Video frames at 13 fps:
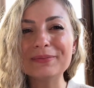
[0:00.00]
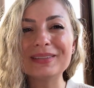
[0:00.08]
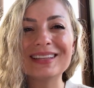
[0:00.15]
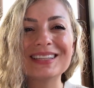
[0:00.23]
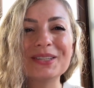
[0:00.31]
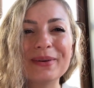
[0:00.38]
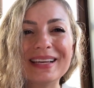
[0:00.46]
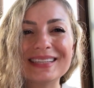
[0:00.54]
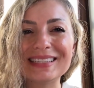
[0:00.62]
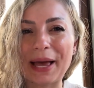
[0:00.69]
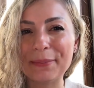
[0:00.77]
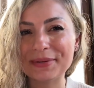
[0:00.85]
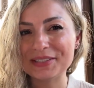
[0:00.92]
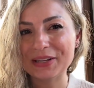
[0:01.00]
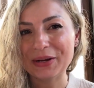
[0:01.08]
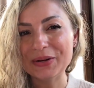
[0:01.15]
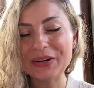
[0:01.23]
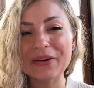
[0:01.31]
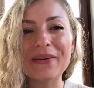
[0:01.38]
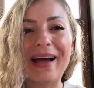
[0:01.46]
to this week's
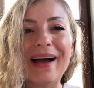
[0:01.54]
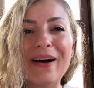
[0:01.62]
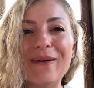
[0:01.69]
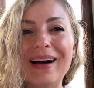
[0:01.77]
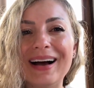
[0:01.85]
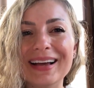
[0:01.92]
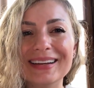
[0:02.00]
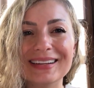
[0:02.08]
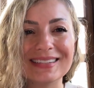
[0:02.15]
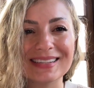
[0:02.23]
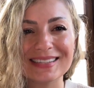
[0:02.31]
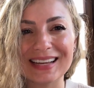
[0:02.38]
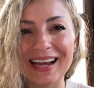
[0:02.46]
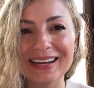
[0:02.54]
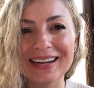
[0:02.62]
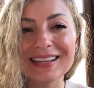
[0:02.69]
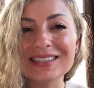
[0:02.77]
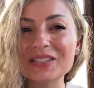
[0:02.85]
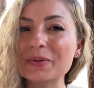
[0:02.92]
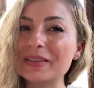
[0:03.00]
episode of How I'd Design
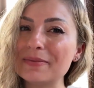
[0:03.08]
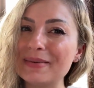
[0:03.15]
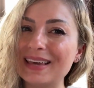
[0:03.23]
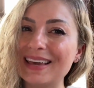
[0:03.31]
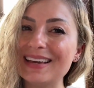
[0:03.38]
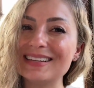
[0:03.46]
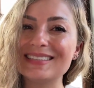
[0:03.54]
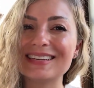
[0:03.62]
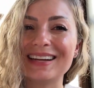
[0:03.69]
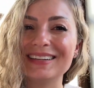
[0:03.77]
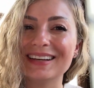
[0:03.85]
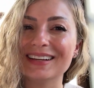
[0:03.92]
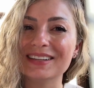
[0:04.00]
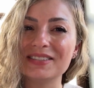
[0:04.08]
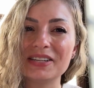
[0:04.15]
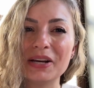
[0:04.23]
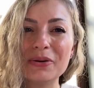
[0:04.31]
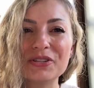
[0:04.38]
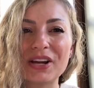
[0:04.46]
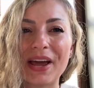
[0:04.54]
It with me, Danielle
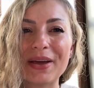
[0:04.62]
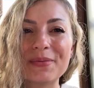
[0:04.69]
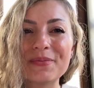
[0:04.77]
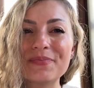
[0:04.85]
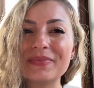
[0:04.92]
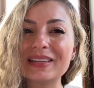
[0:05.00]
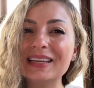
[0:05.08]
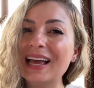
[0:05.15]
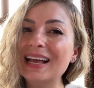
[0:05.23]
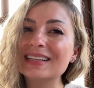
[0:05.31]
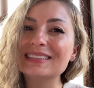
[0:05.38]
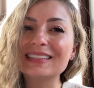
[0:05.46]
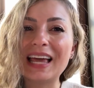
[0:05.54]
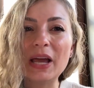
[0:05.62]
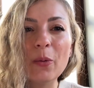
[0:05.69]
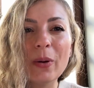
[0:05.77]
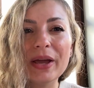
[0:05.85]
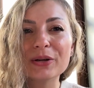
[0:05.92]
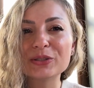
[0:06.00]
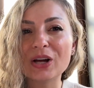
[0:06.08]
Deojay. Today
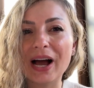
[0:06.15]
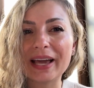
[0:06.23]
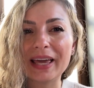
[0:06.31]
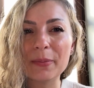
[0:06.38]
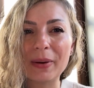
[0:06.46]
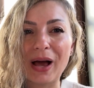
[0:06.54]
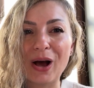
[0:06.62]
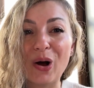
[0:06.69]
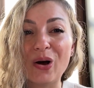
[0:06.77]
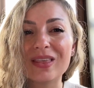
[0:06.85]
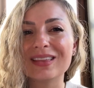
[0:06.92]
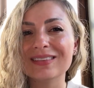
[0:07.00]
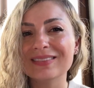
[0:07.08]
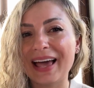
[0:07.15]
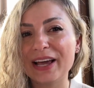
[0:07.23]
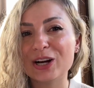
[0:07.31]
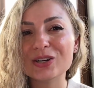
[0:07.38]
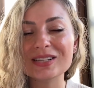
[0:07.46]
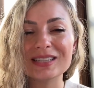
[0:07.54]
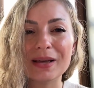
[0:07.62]
we are talking about the
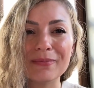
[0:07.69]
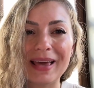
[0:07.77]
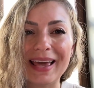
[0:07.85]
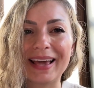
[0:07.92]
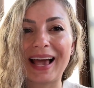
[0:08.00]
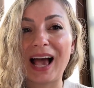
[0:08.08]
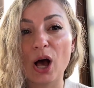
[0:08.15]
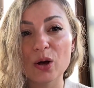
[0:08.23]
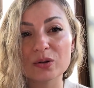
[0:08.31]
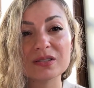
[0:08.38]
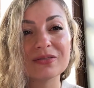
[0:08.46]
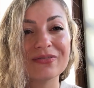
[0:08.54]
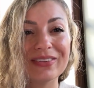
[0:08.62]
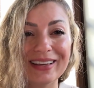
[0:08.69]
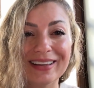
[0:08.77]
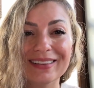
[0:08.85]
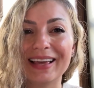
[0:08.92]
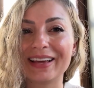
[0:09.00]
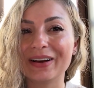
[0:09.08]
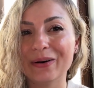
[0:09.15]
layers that make a house feel
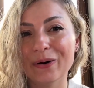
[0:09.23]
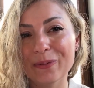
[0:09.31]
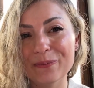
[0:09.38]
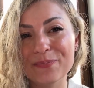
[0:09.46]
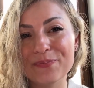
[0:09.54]
like a home.